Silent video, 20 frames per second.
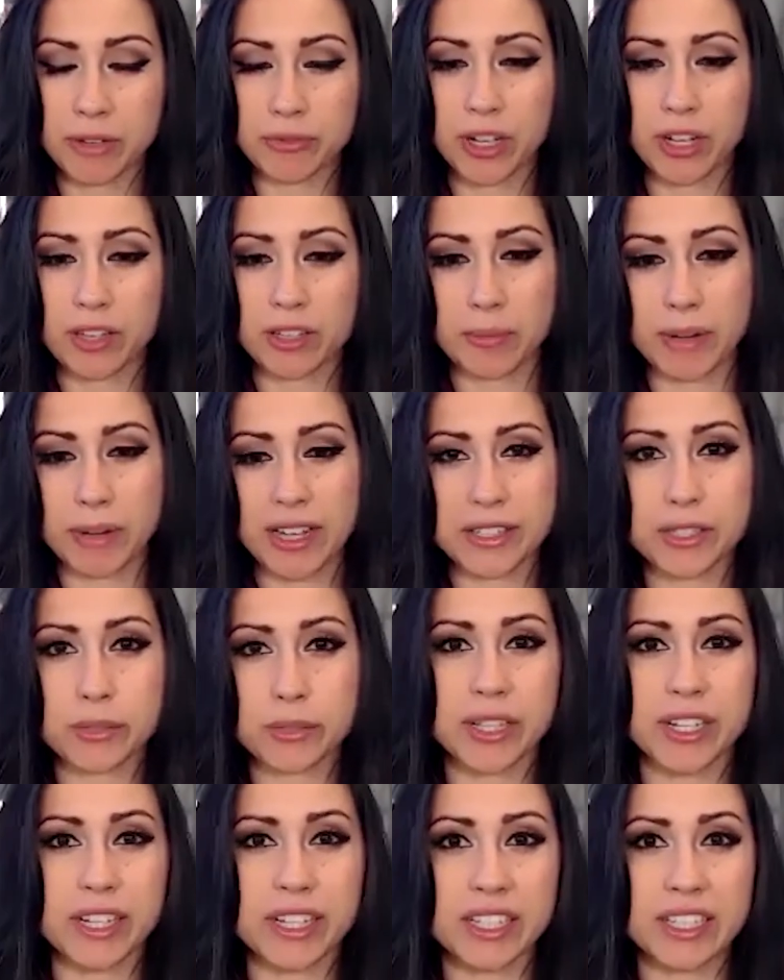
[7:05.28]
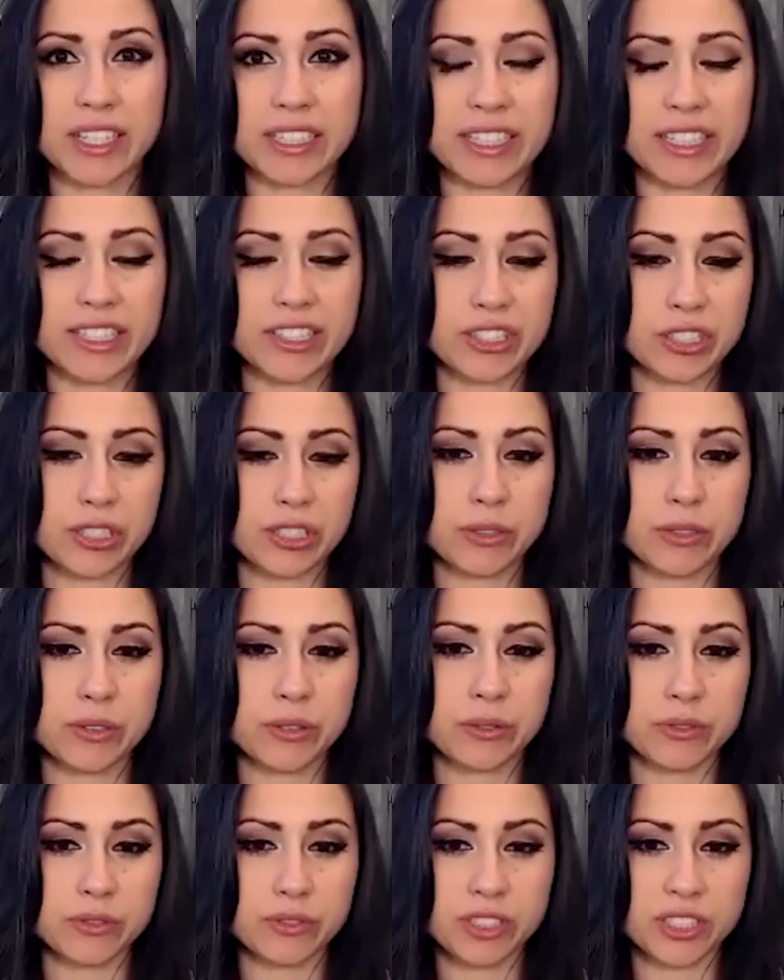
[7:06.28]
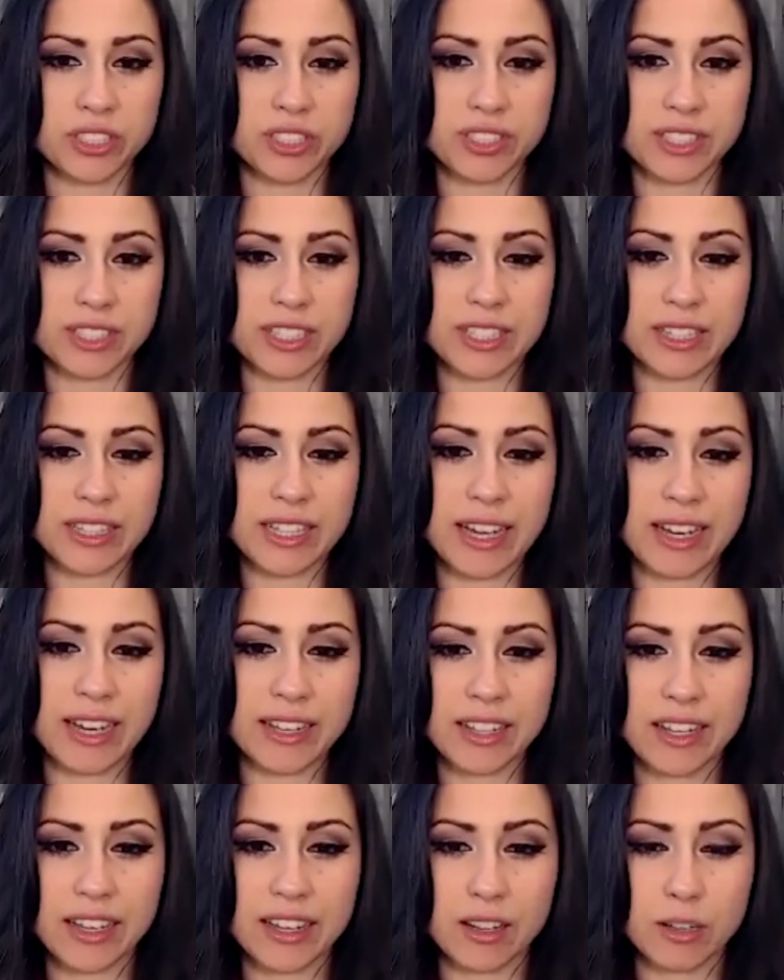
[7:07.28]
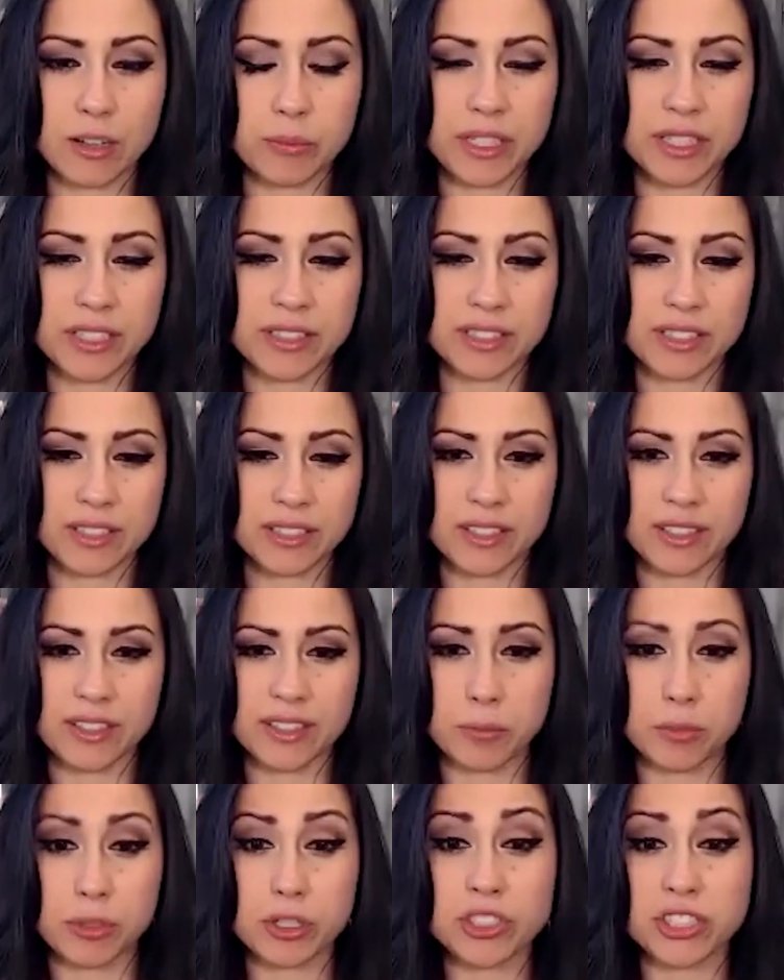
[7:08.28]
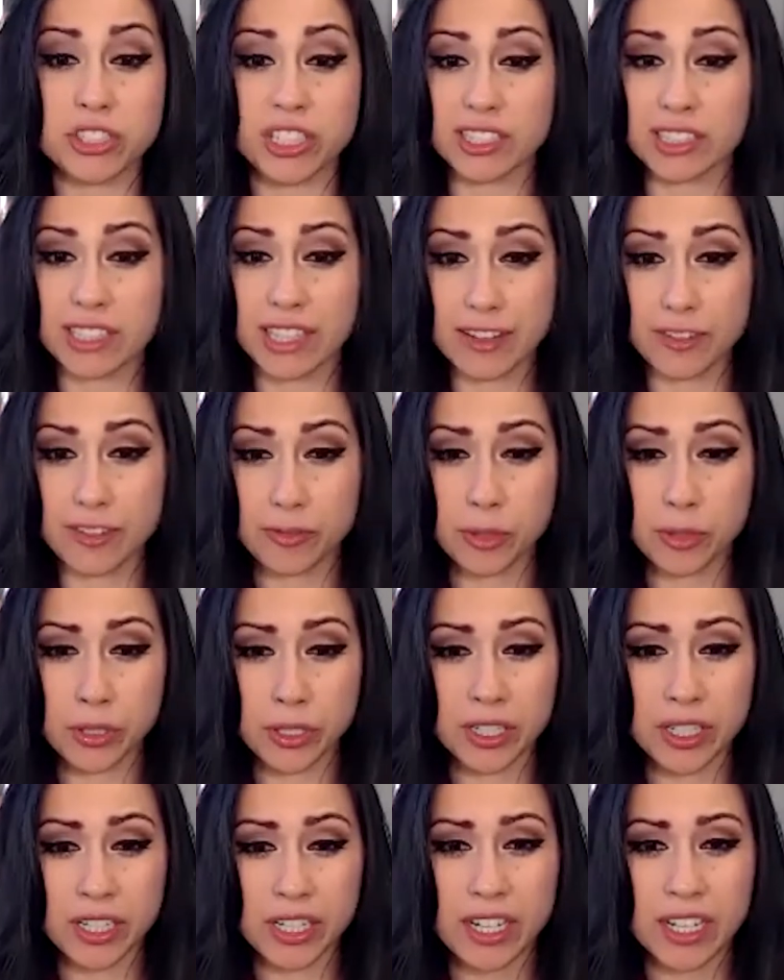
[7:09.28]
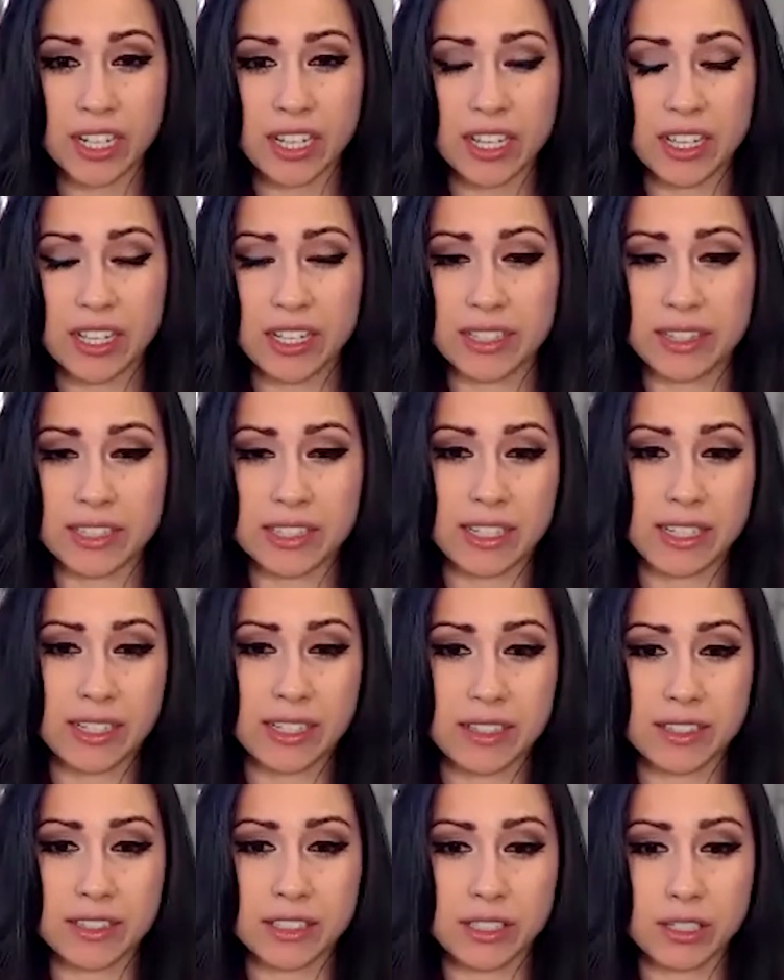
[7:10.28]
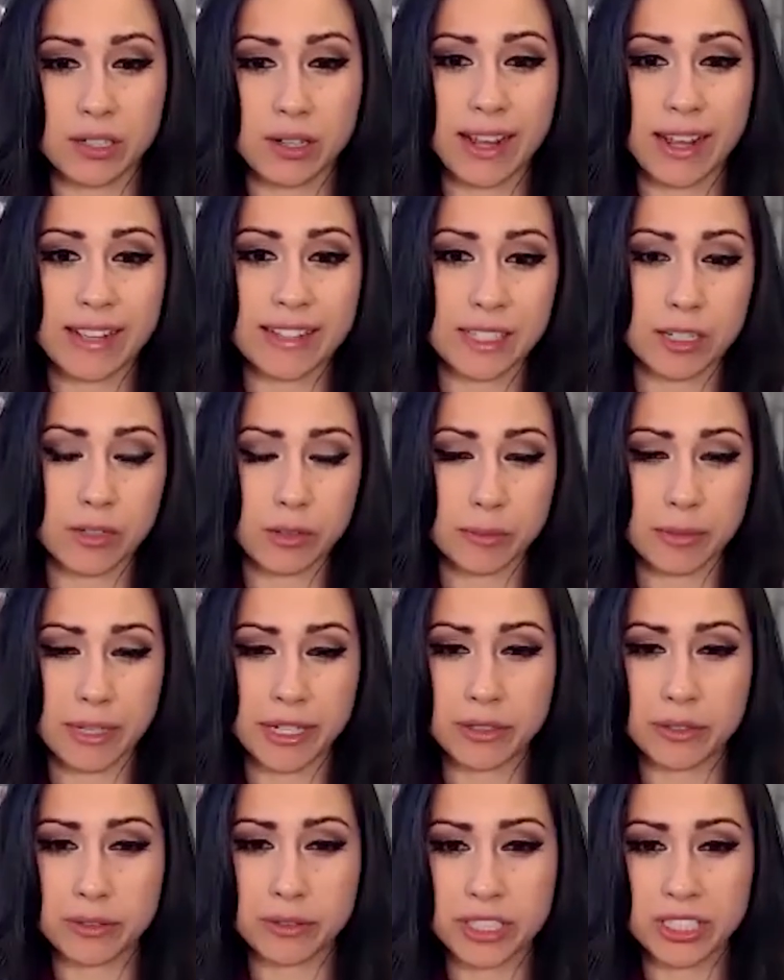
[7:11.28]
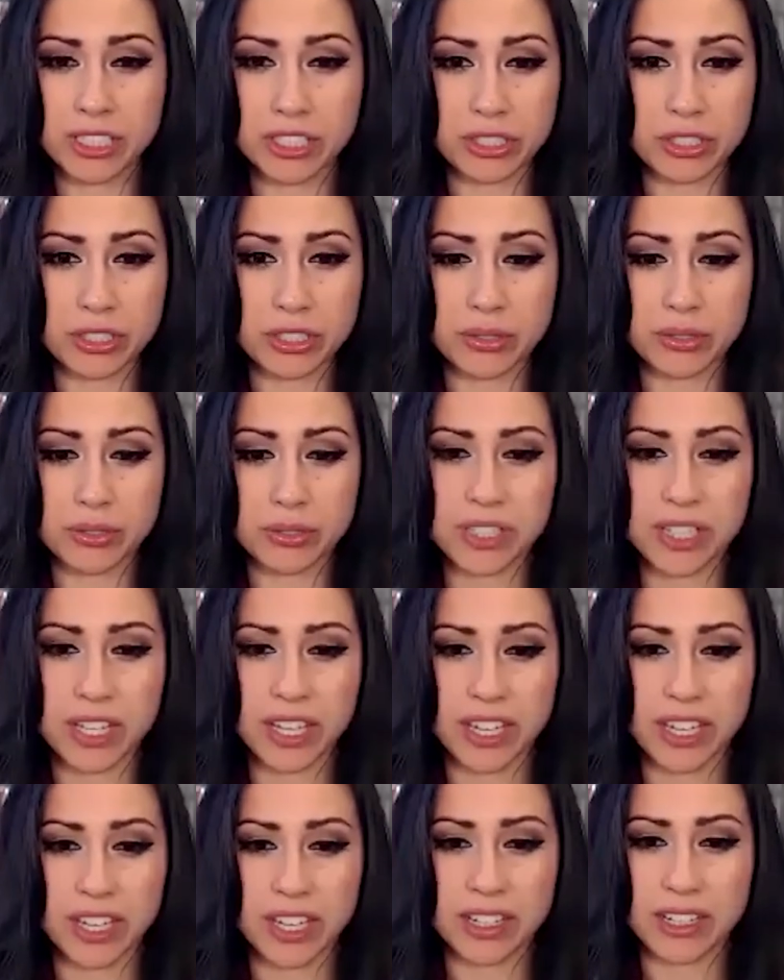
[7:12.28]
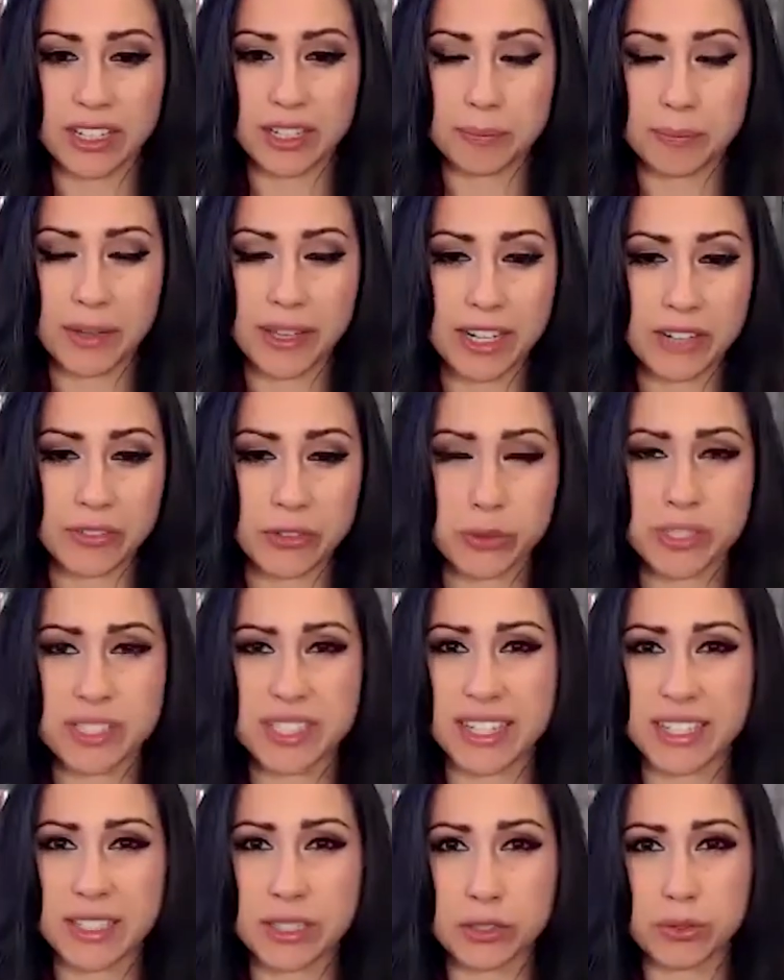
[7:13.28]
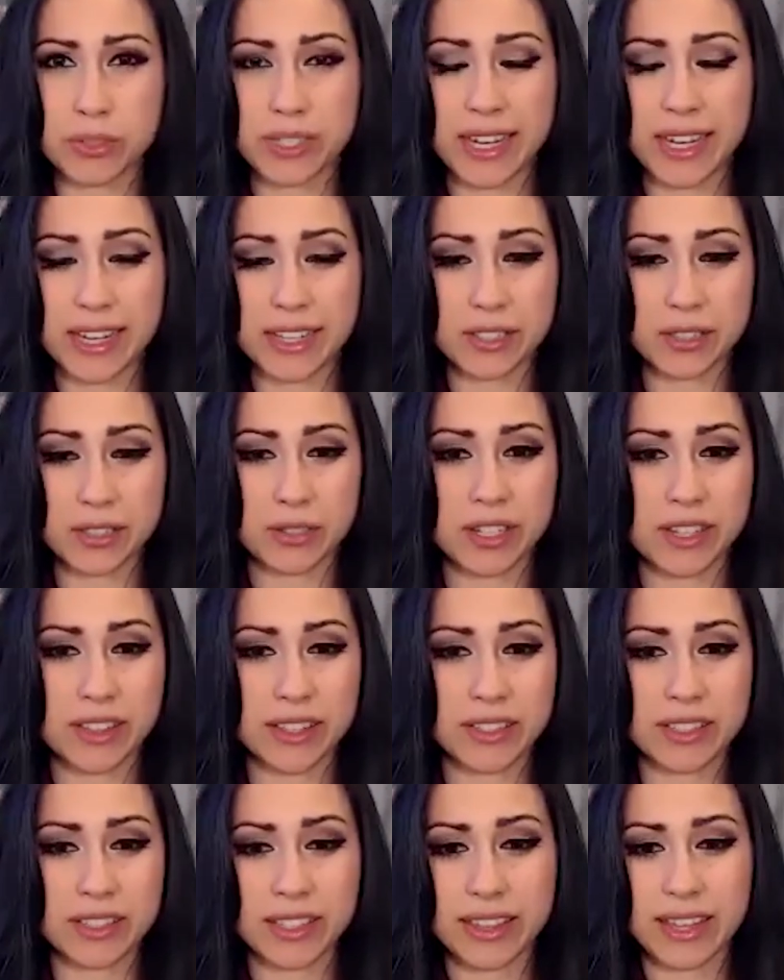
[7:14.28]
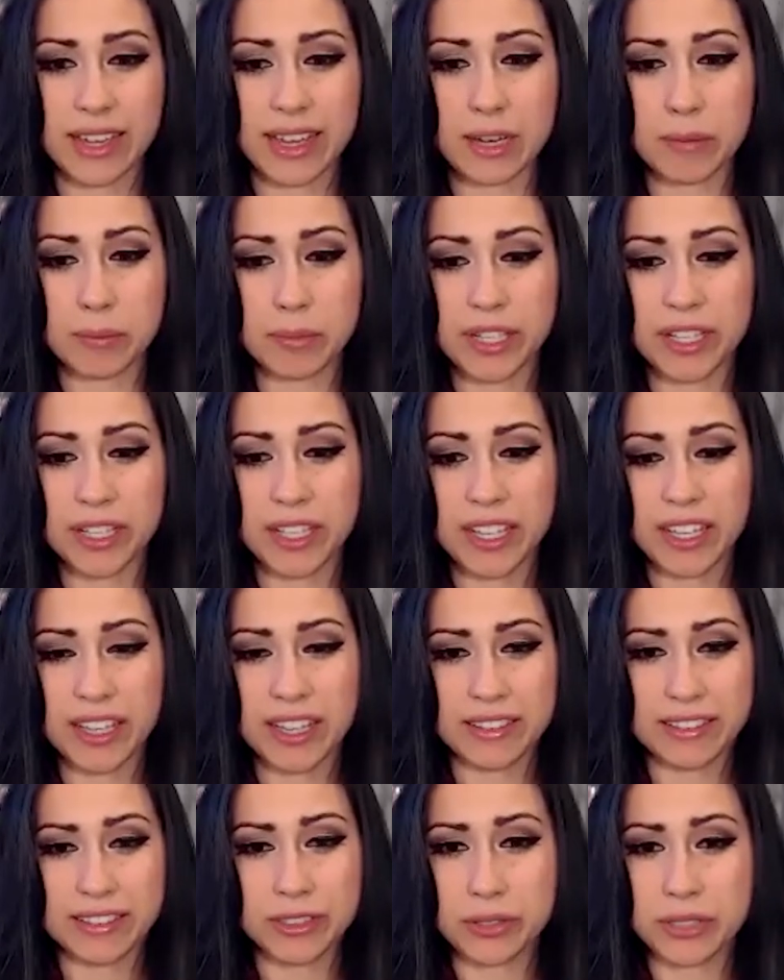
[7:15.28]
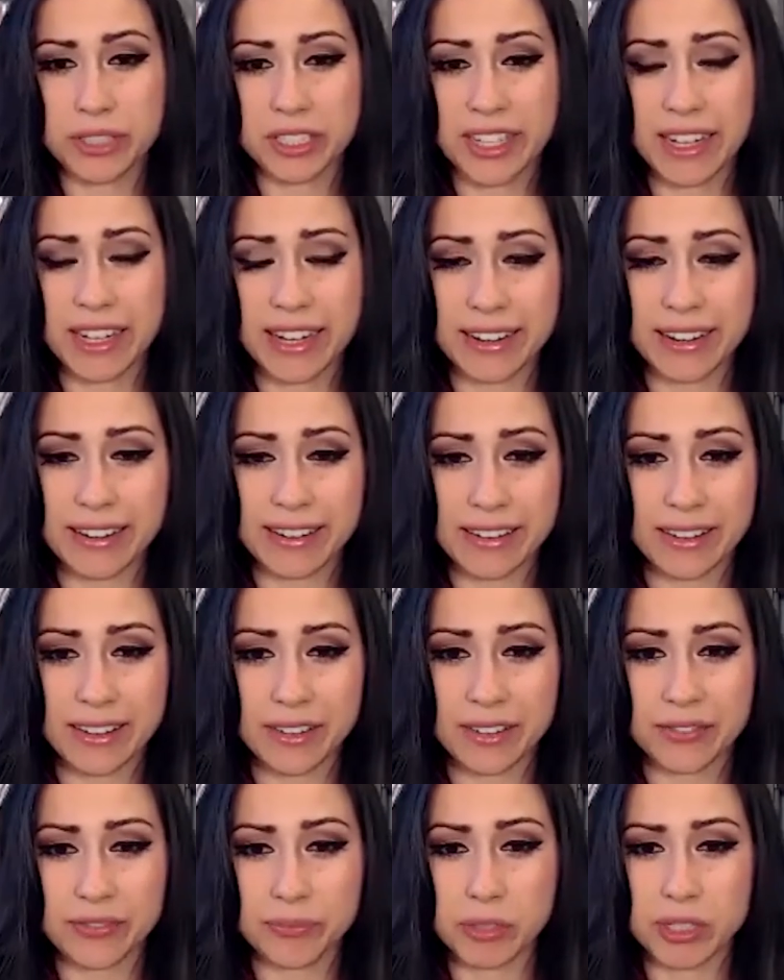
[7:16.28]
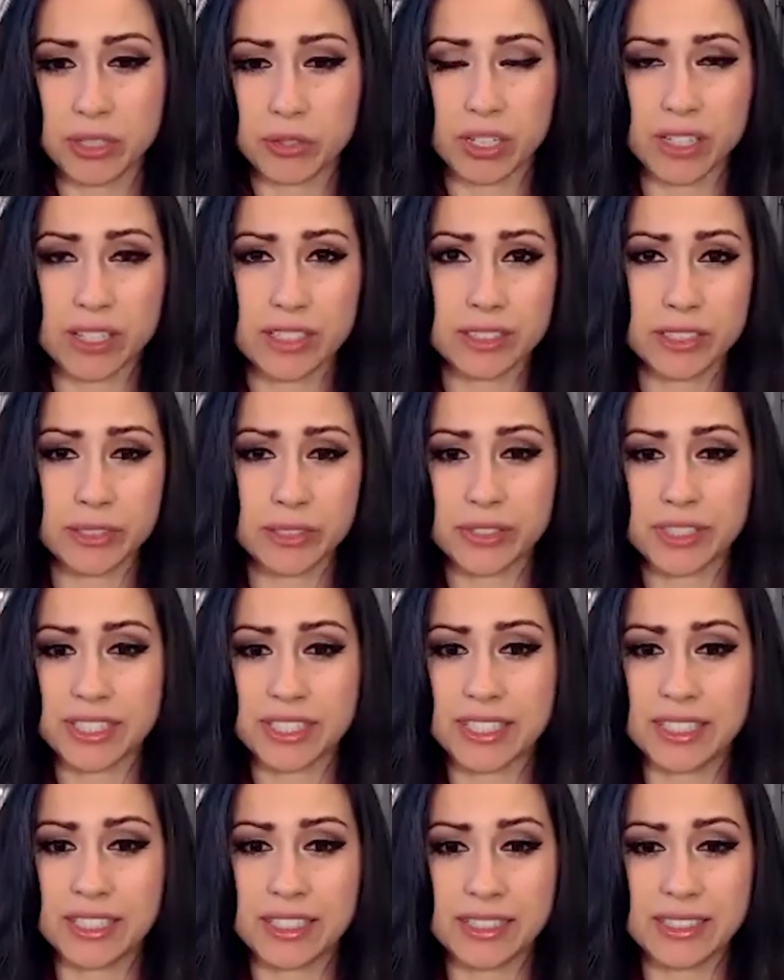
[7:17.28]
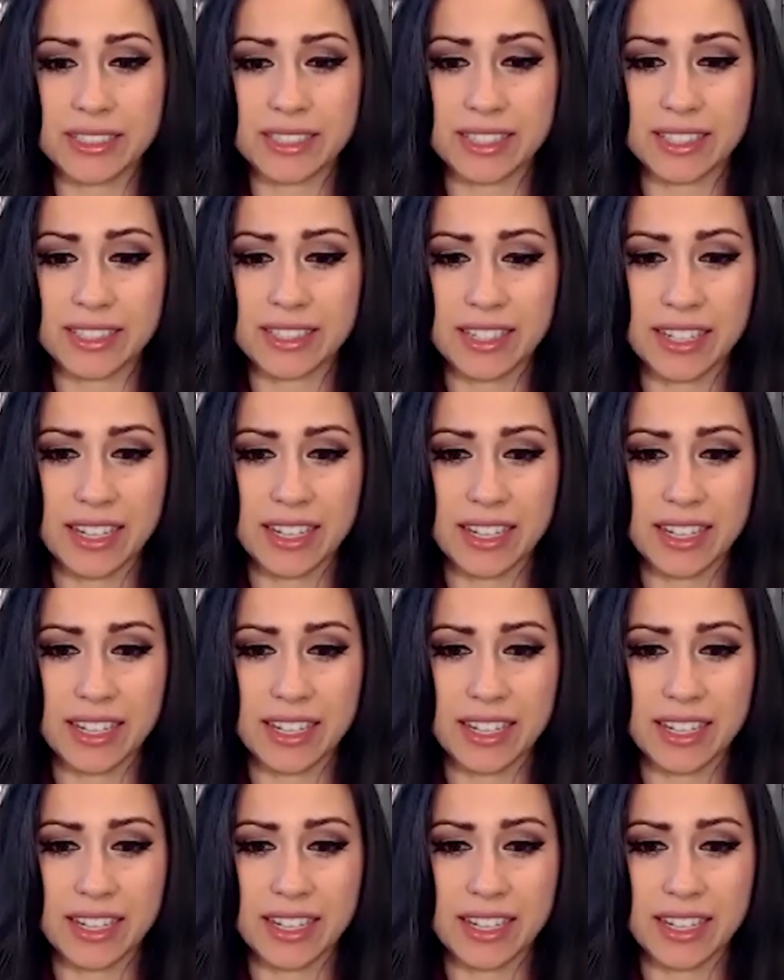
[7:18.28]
father passed away at a young age. So just seeing that helped me to appreciate life more. And then, you know, I dealt with my own issues. I never was diagnosed with cancer or anything like that, but losing hair and being chronically fatigued and